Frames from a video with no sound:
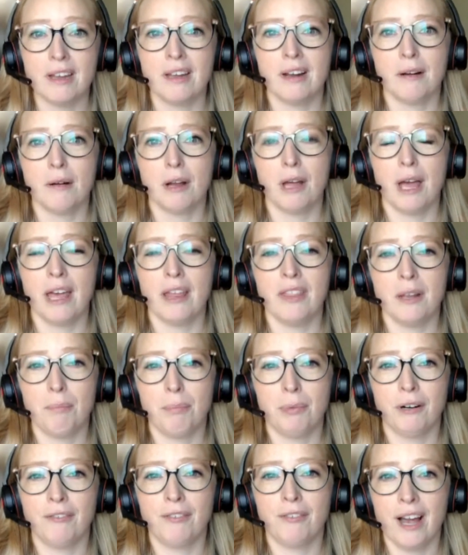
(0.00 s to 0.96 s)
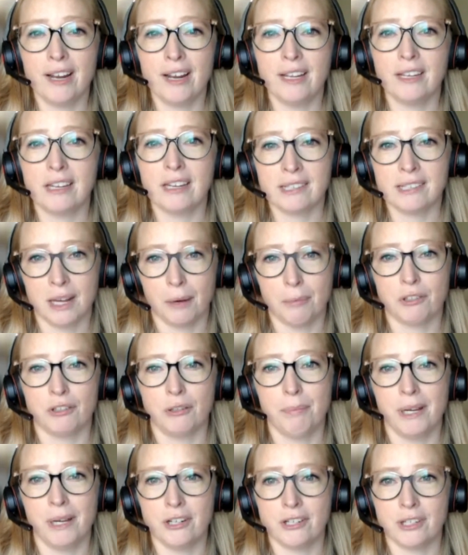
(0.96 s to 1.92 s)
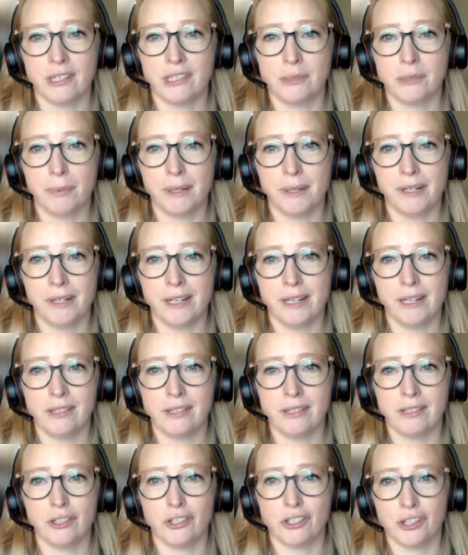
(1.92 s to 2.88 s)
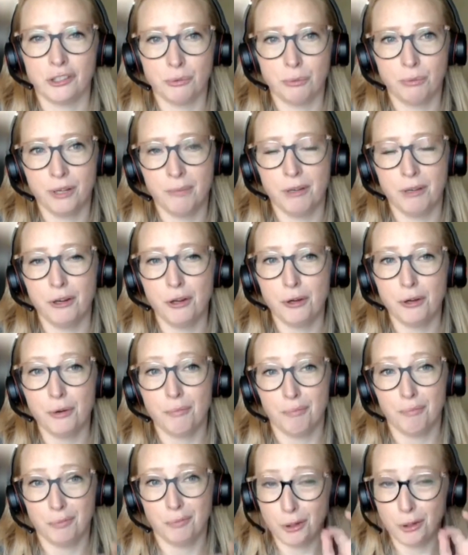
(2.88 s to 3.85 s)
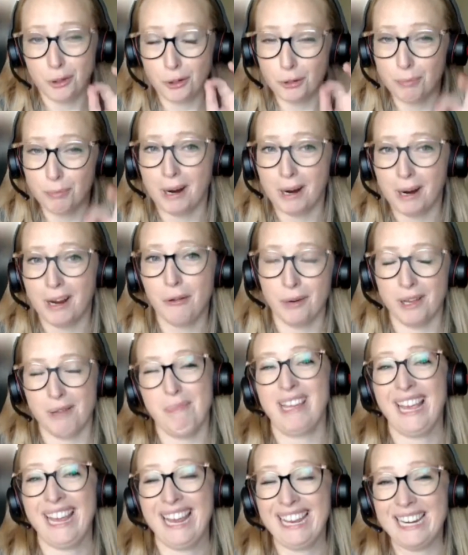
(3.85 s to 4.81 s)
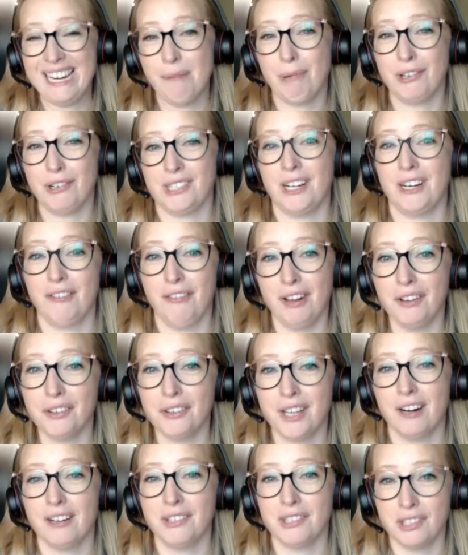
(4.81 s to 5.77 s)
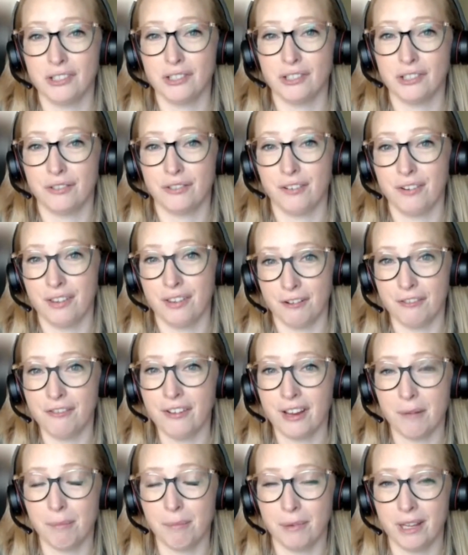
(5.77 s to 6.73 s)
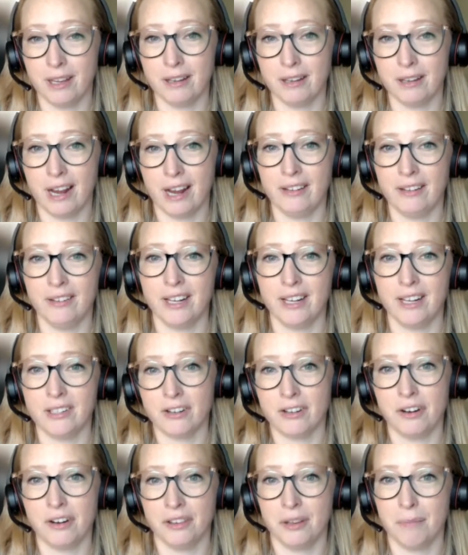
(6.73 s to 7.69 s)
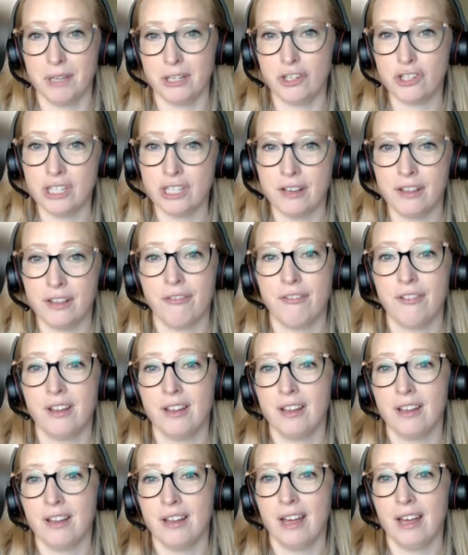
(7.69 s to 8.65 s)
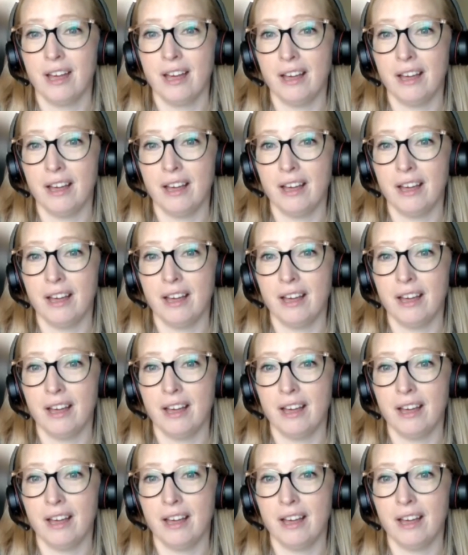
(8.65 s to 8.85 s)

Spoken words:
And then providing an exceptional patient experience ensures women who, by the way, make 80% of healthcare decisions for their family. I like to call them the chief health